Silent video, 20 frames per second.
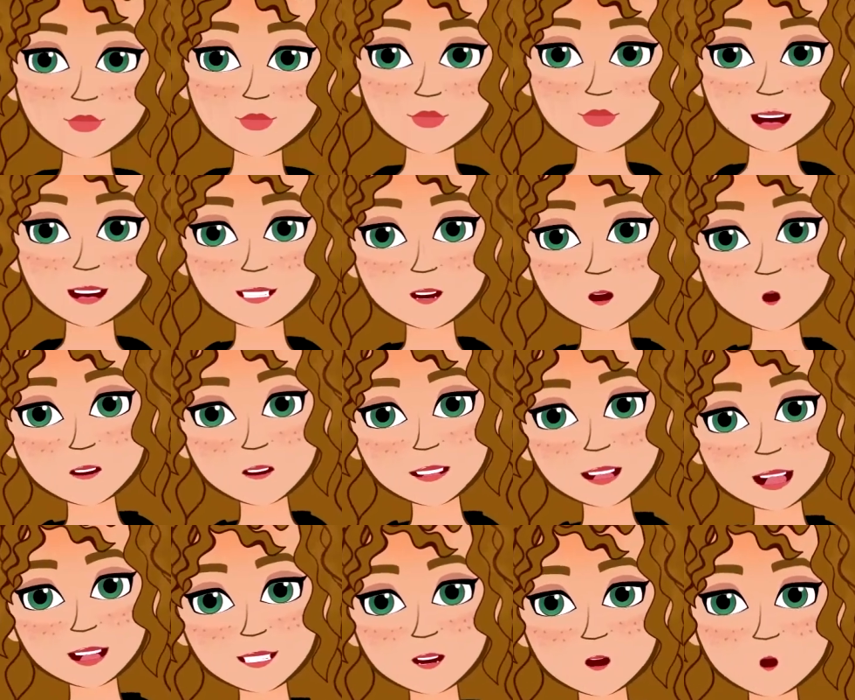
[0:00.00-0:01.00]
When I
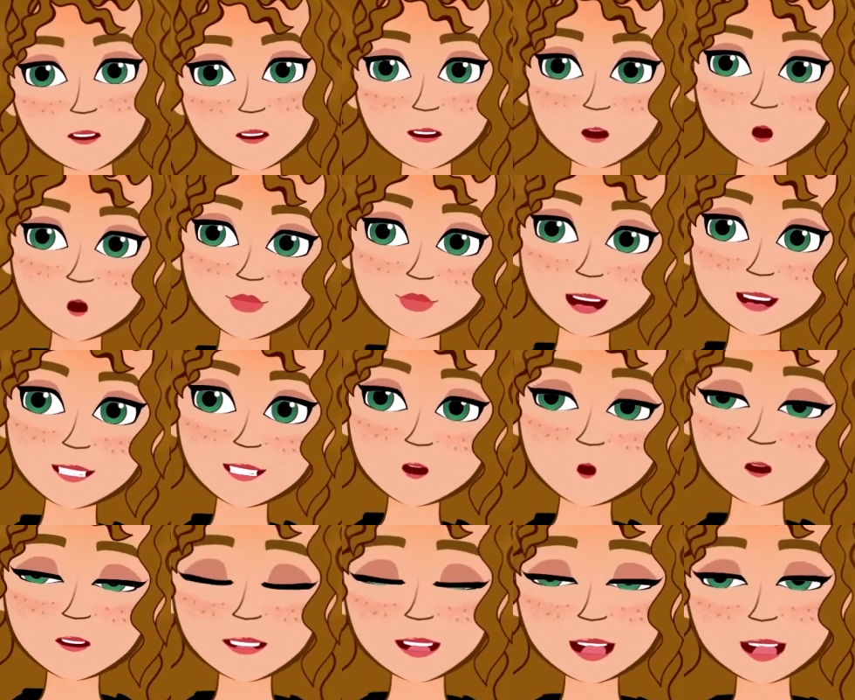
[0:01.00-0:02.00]
mentioned this incident to
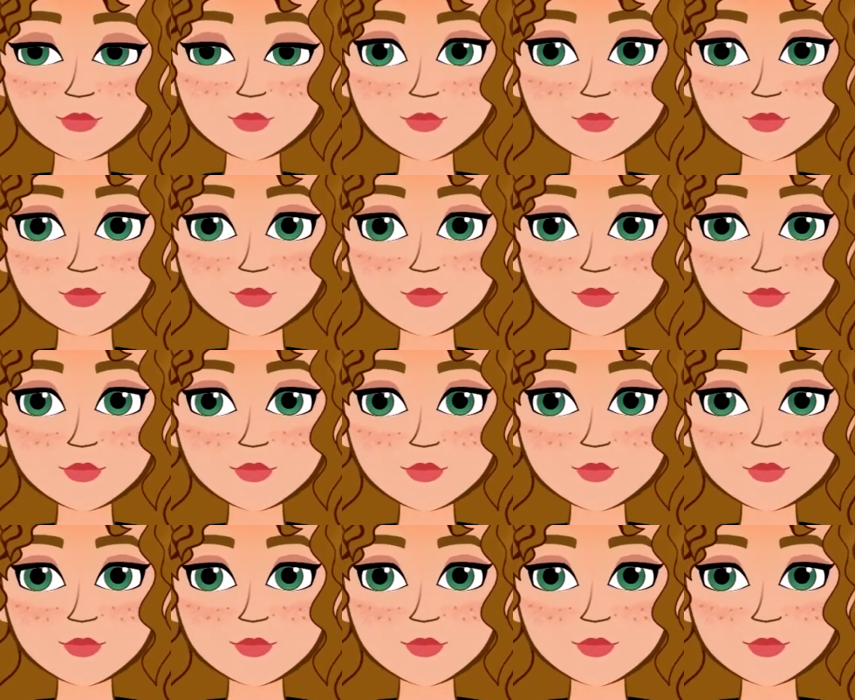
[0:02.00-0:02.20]
Danny,